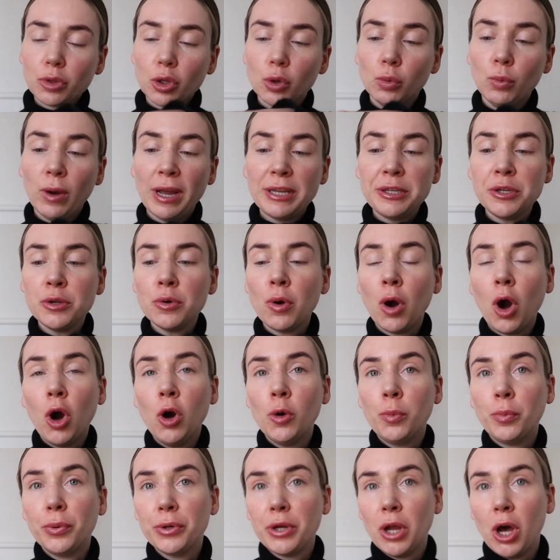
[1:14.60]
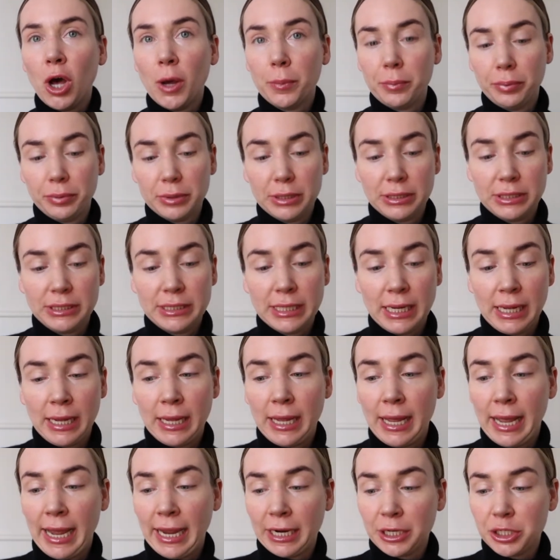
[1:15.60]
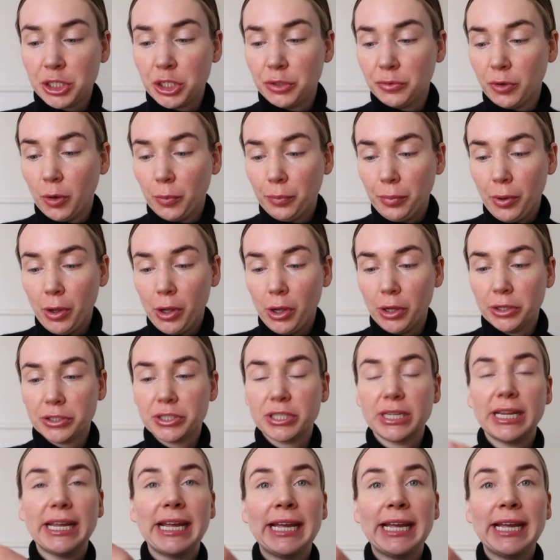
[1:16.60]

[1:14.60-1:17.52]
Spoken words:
When you open up the actual pot,